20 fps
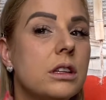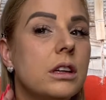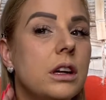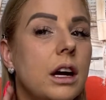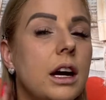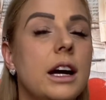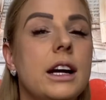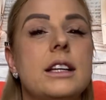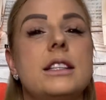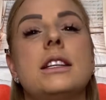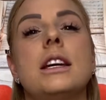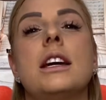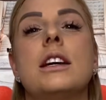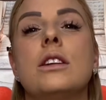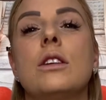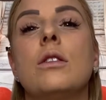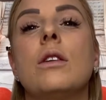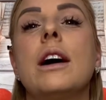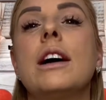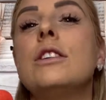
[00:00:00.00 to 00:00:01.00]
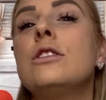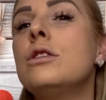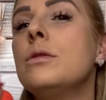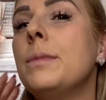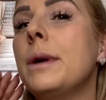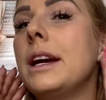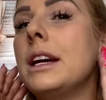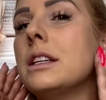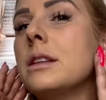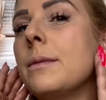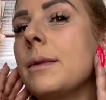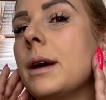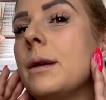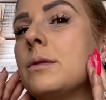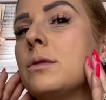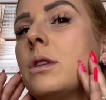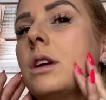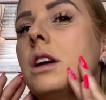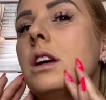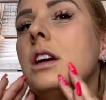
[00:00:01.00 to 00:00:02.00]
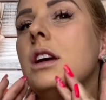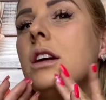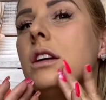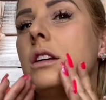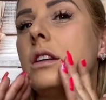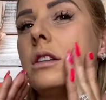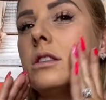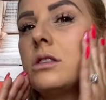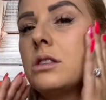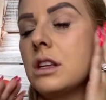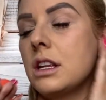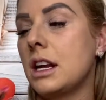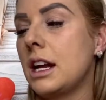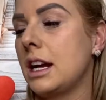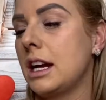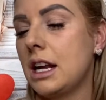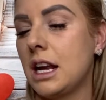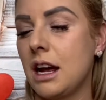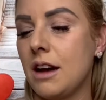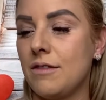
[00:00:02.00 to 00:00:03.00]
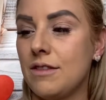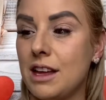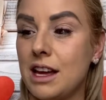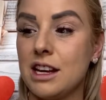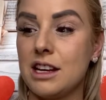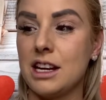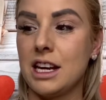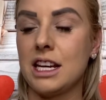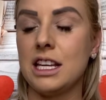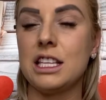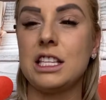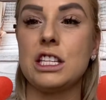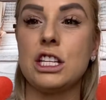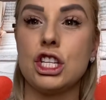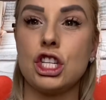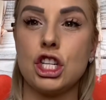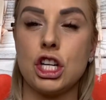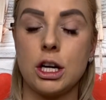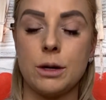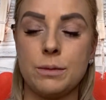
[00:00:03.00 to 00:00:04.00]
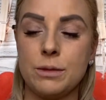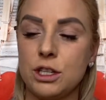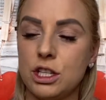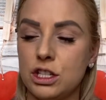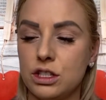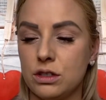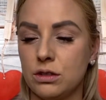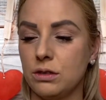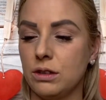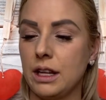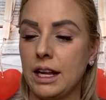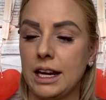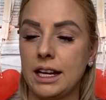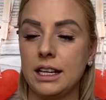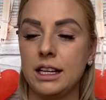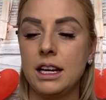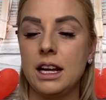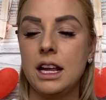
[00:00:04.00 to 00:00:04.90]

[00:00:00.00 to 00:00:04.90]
I say I don't, I do bake sometimes right here so that I can have that nice sharp chiseled line.